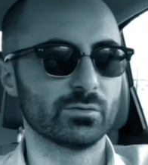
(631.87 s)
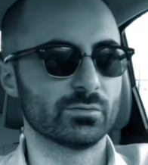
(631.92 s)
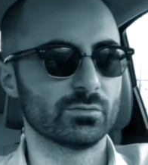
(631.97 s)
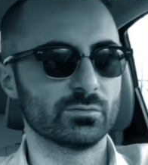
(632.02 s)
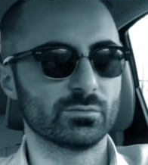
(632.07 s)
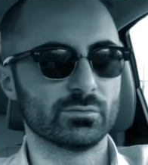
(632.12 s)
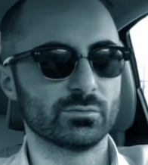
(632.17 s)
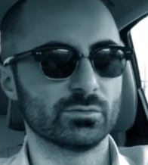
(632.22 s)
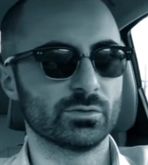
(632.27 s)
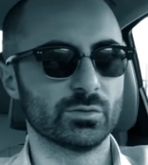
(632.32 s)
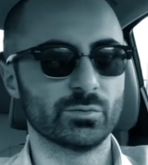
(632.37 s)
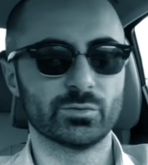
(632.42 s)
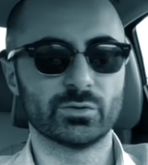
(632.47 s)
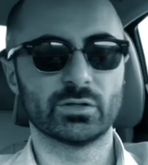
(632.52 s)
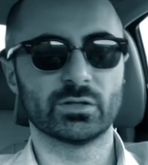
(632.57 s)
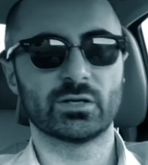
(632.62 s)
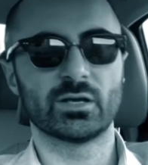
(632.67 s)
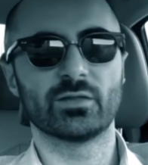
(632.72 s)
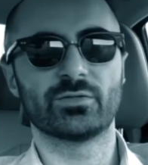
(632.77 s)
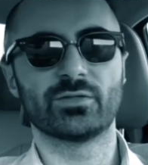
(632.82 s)
you want to
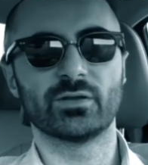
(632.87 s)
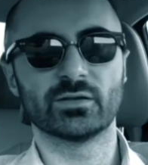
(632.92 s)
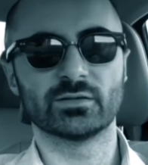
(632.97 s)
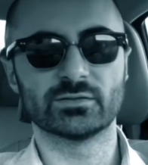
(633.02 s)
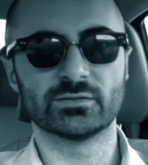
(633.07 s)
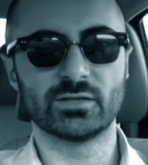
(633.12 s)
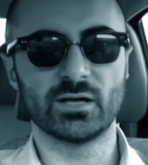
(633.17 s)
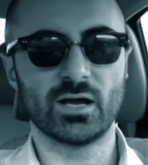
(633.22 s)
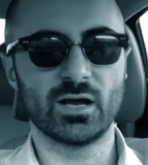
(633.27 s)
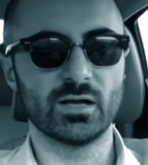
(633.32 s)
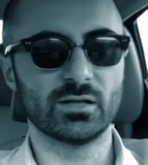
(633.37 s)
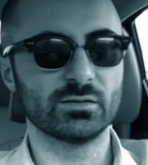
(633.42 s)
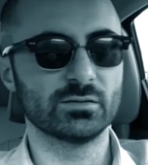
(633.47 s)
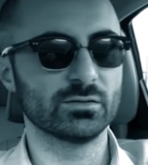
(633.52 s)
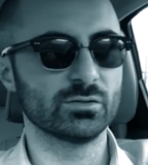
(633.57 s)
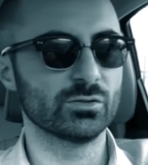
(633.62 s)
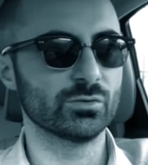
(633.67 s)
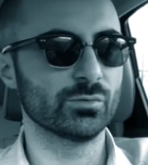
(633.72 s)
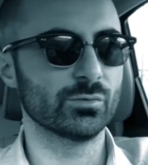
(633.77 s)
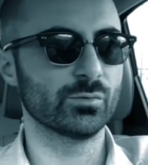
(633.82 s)
get things done.
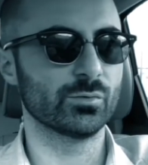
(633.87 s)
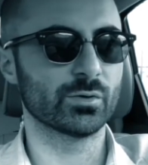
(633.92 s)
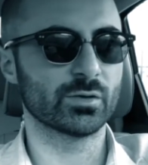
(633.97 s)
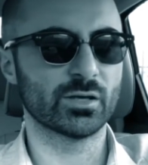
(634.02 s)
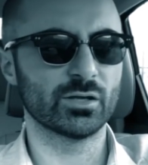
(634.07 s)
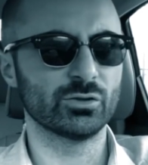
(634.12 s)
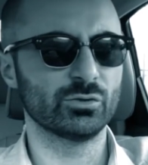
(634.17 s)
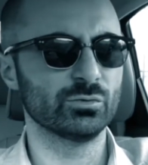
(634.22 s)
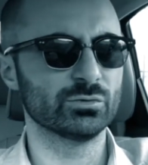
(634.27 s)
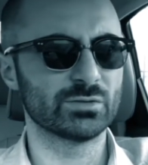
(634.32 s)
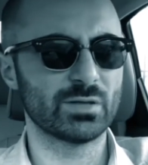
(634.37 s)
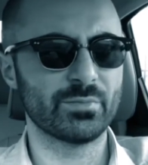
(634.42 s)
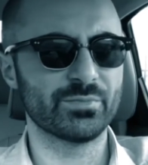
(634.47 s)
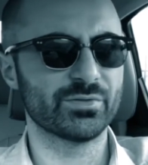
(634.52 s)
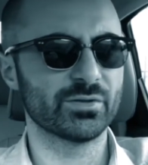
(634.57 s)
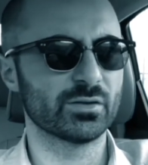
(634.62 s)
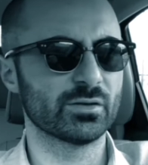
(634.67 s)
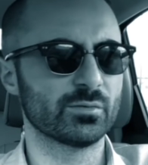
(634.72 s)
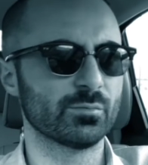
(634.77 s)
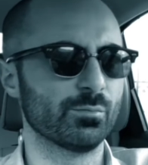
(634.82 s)
You can do
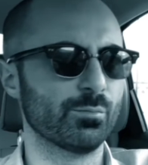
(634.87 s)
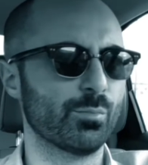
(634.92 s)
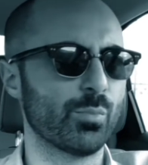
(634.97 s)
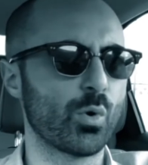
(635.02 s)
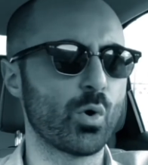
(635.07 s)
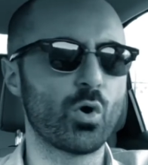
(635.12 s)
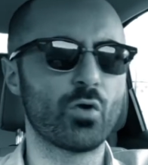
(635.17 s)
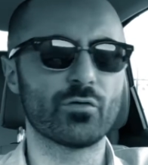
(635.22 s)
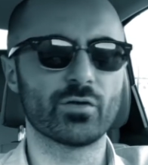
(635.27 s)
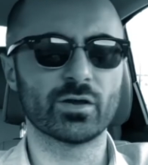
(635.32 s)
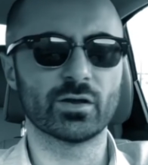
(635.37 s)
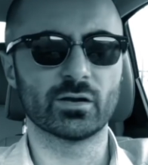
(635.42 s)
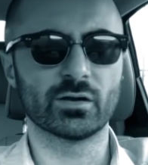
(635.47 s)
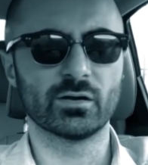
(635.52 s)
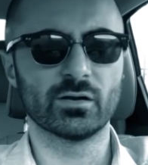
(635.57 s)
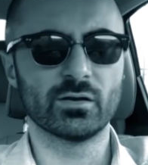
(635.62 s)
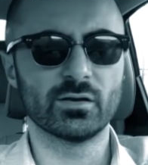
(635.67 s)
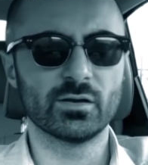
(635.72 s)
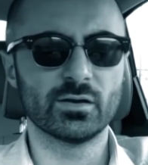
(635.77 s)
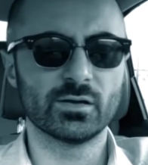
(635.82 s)
something boring,
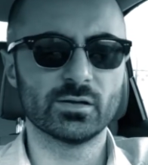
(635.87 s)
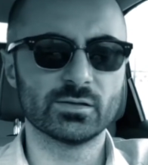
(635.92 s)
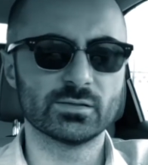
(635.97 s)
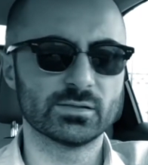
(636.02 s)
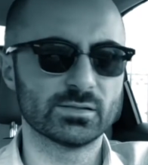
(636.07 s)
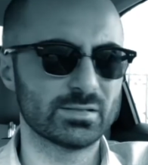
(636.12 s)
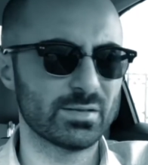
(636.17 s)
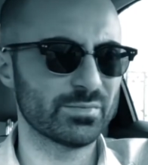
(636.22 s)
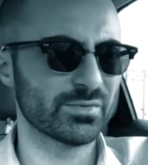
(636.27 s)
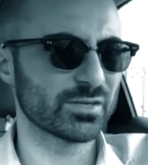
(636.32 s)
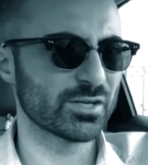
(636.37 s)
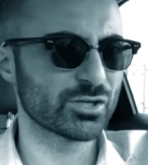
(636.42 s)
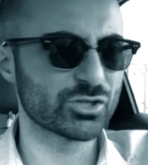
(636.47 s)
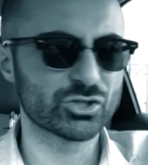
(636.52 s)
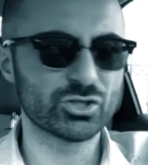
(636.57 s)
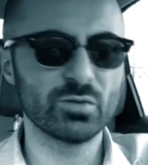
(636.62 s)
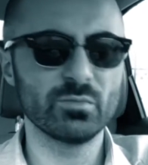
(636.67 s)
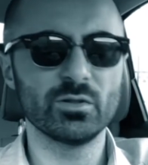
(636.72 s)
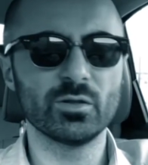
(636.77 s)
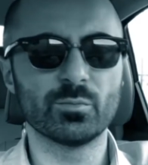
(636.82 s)
something
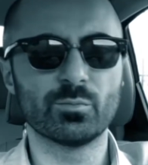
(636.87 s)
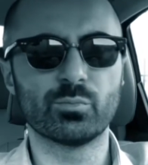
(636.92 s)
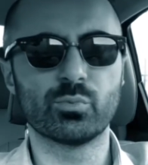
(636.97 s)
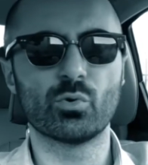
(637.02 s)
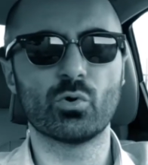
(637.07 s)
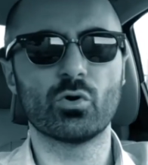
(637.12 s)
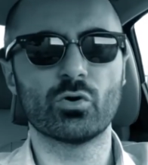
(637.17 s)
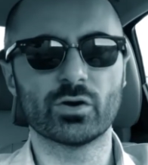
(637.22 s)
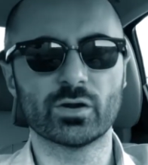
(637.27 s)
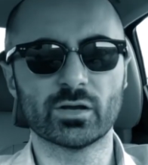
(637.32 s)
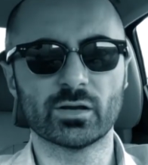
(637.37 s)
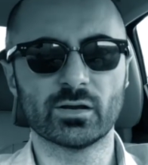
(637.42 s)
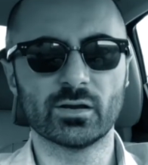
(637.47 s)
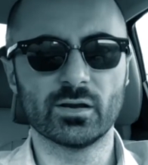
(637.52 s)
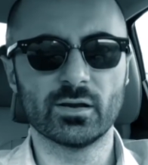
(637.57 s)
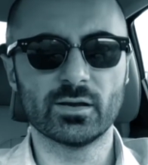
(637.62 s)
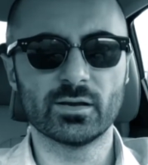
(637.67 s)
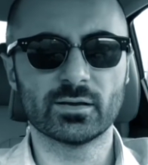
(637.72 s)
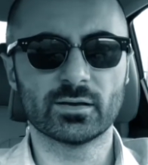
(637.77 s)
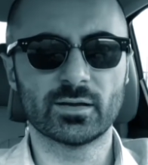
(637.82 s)
extremely boring
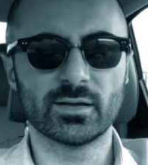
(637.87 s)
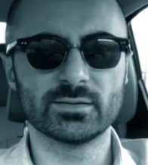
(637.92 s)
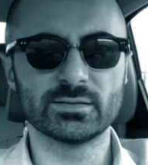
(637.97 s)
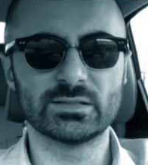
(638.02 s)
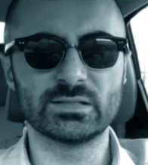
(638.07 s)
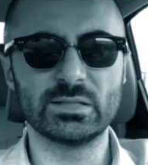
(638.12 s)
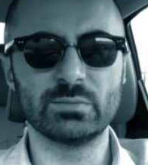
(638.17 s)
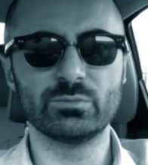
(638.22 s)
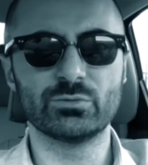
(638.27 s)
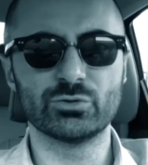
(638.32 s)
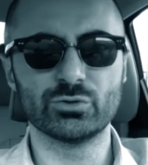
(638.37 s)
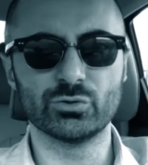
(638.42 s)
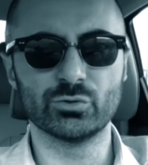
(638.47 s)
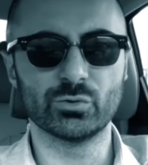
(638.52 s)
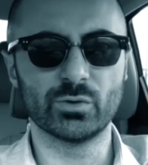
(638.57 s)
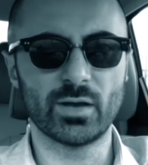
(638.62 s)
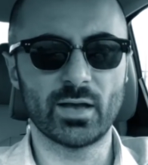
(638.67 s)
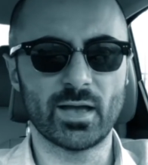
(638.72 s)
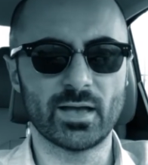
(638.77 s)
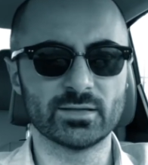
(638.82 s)
can seem to
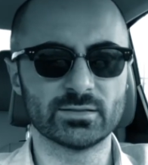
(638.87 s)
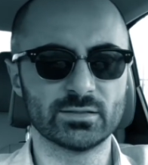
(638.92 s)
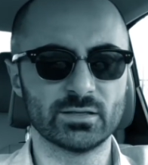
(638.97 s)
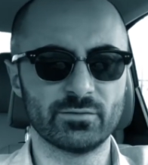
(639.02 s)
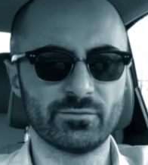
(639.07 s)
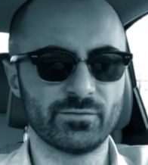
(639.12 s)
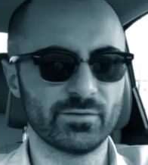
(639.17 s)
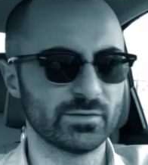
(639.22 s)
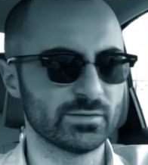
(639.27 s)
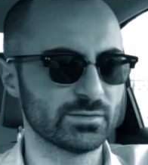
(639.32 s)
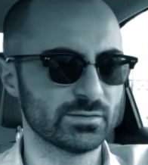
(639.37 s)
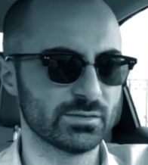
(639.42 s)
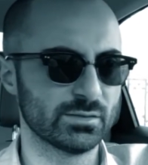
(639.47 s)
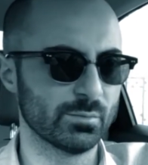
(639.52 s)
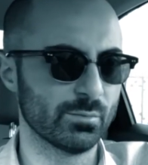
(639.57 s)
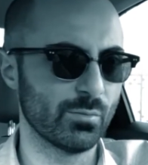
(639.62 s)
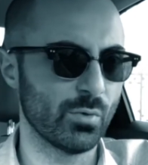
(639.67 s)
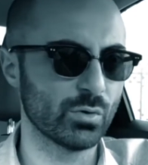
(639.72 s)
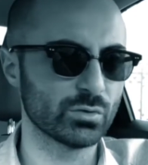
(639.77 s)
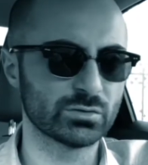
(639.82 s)
you as if it's the
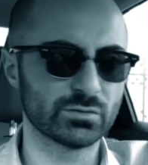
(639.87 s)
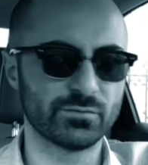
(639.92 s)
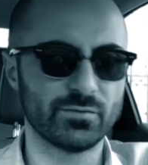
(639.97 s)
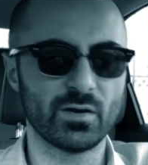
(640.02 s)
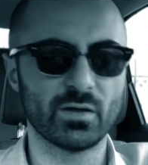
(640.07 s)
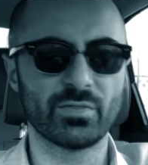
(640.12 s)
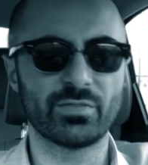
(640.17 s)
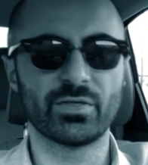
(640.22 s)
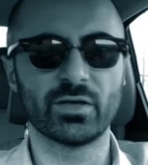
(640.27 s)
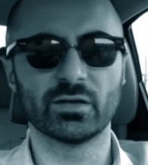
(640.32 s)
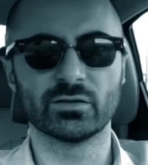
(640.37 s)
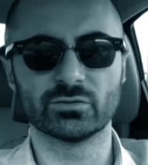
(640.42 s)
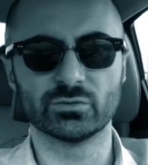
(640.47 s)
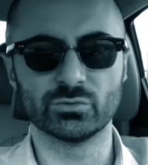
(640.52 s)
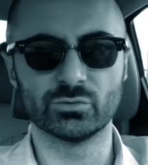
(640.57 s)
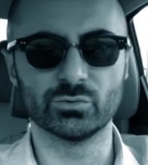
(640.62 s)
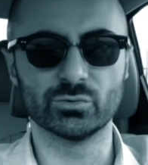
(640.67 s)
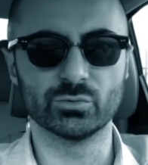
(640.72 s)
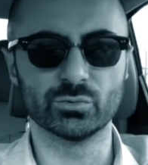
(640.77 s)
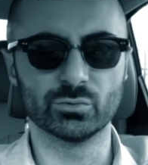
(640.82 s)
most fun thing to
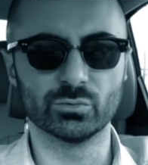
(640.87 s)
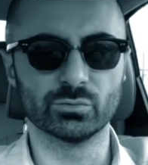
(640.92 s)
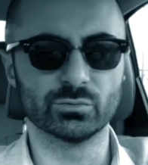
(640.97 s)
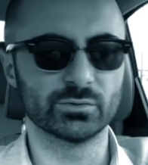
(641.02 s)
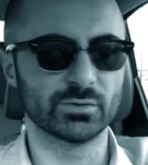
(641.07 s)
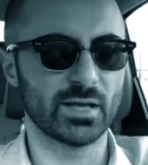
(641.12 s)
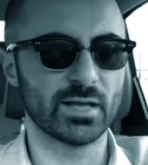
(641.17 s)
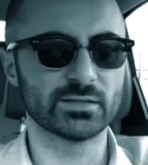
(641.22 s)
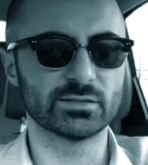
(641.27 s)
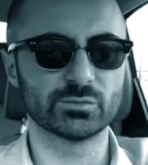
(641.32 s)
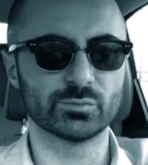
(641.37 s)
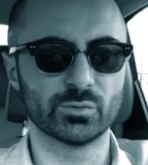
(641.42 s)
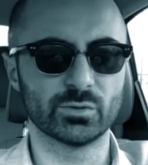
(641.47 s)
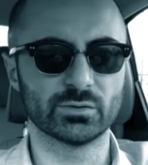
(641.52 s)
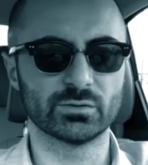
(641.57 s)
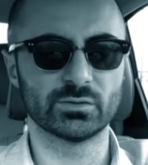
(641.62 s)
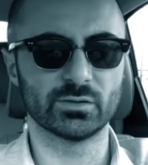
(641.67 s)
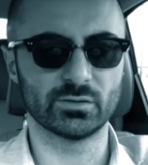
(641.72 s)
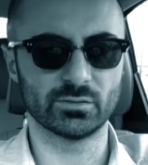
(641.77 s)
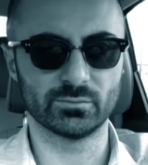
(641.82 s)
do. That's
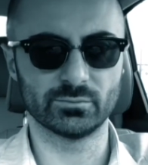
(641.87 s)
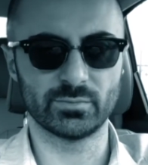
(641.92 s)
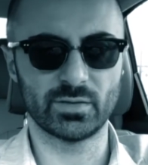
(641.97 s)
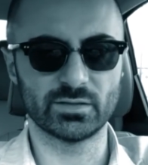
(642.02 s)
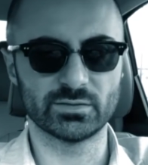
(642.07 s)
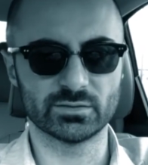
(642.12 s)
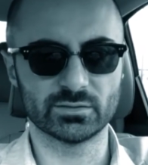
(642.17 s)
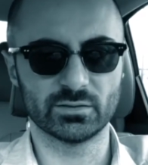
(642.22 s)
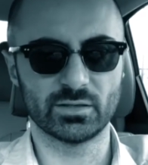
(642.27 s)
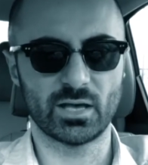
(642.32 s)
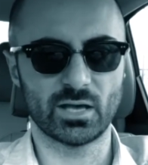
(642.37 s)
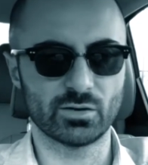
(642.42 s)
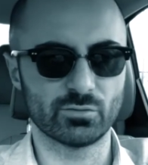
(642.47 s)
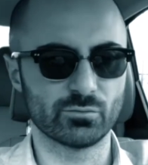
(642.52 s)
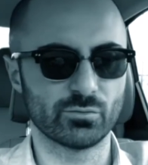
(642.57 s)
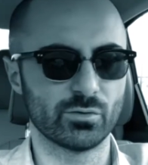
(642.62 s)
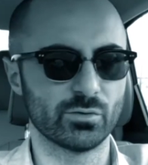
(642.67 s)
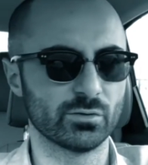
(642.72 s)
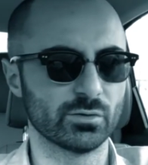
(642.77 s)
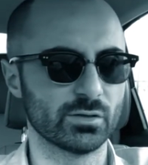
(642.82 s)
what basically
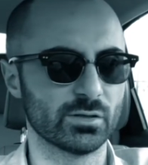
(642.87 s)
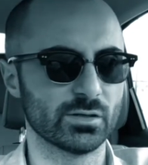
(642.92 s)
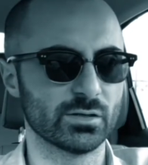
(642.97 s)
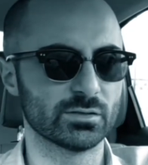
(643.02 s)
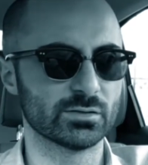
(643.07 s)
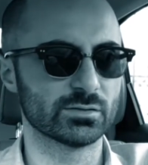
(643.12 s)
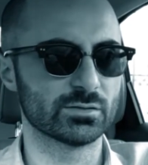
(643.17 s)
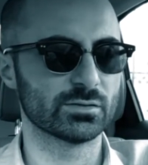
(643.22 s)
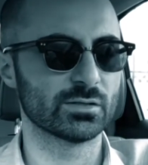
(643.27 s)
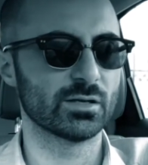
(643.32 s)
Adderall is,